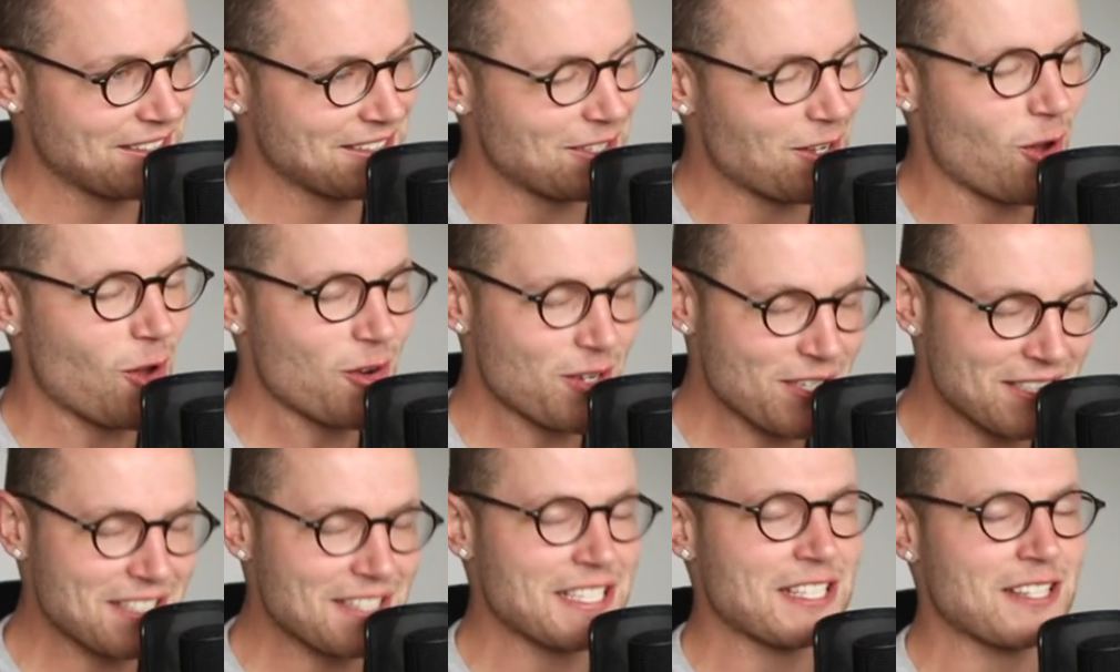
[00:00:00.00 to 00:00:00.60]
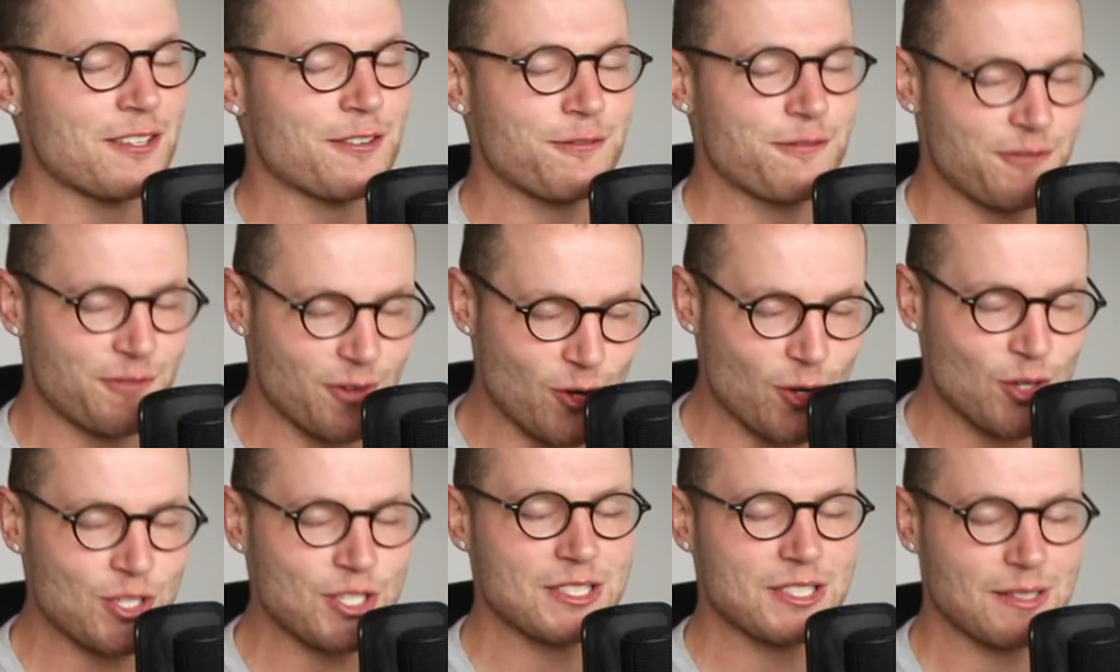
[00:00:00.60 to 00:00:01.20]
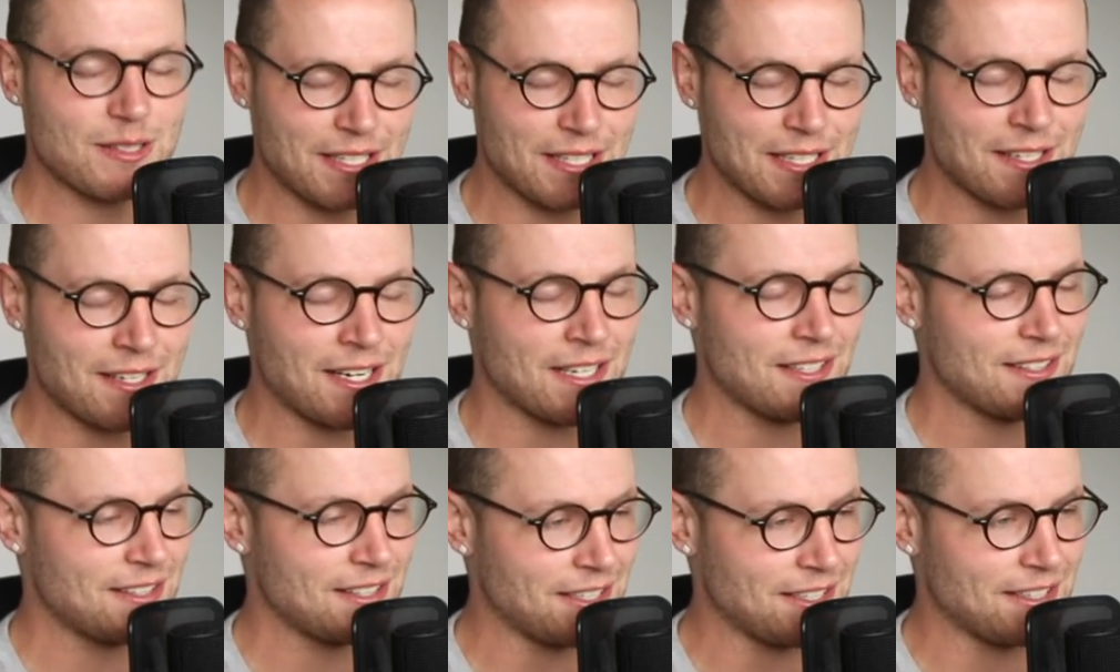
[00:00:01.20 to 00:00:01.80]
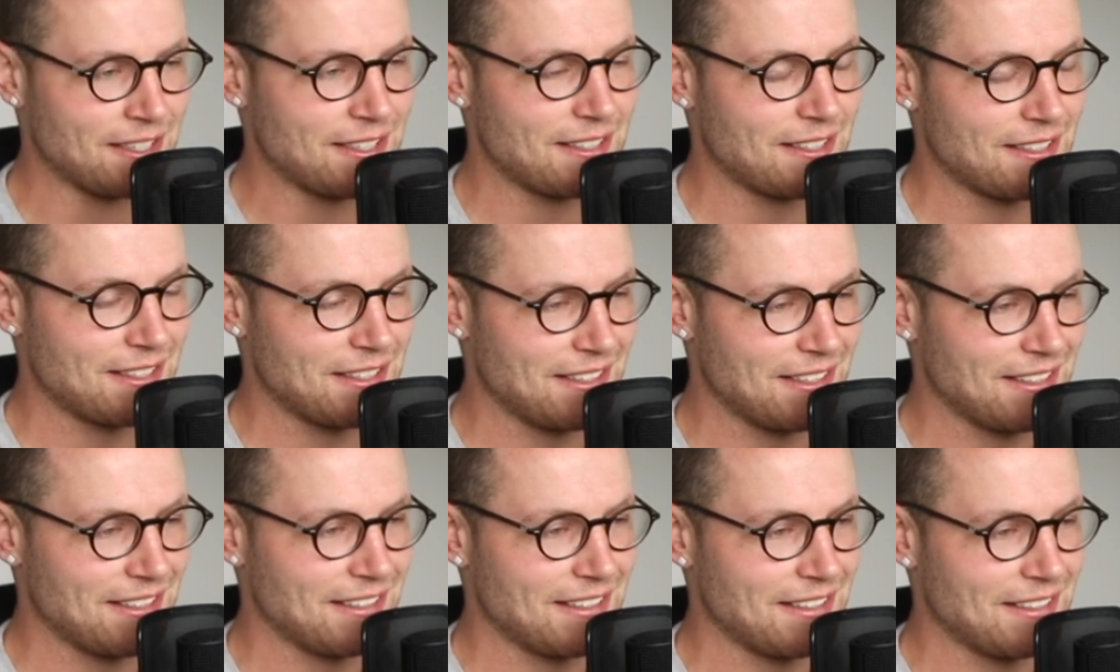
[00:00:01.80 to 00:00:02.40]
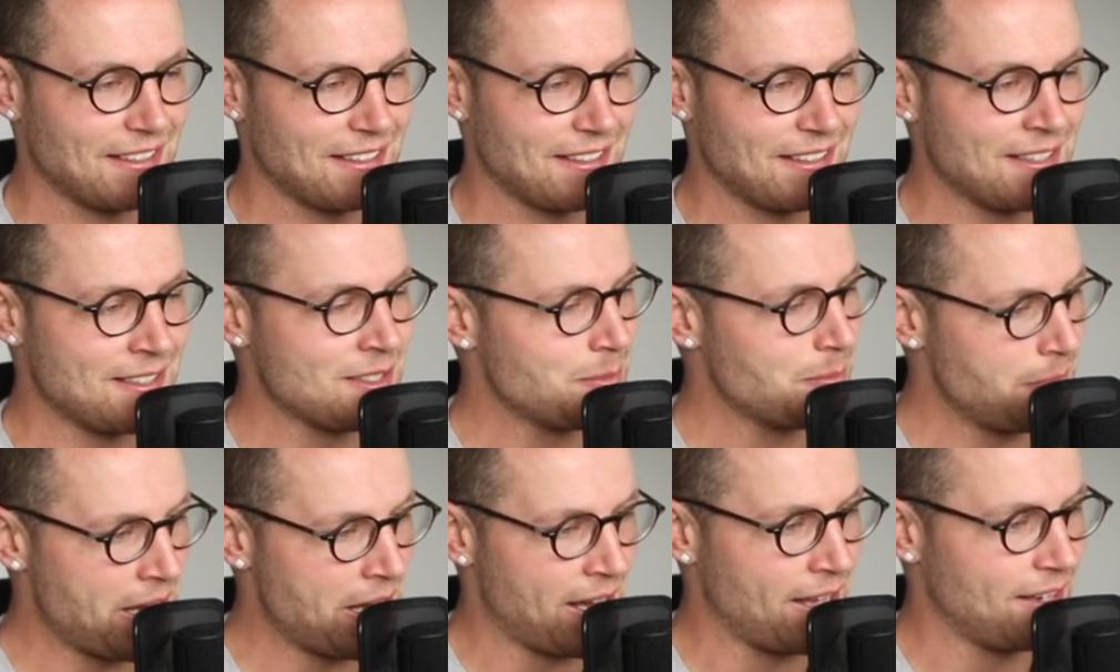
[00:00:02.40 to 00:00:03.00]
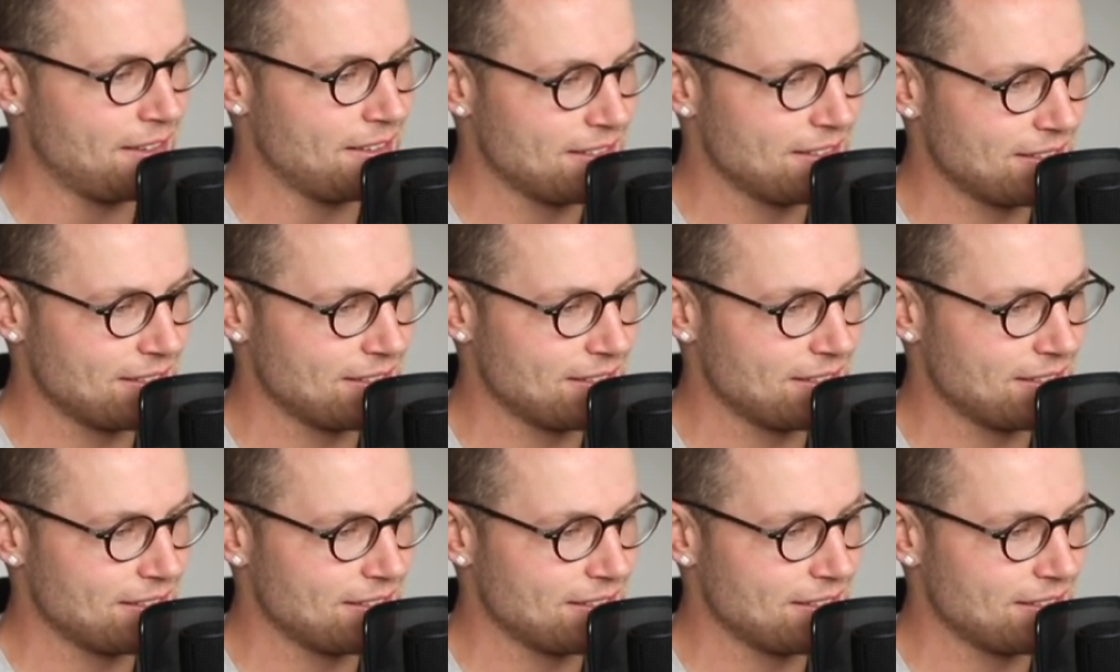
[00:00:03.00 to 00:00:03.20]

honestly, the first thing I think is Matt,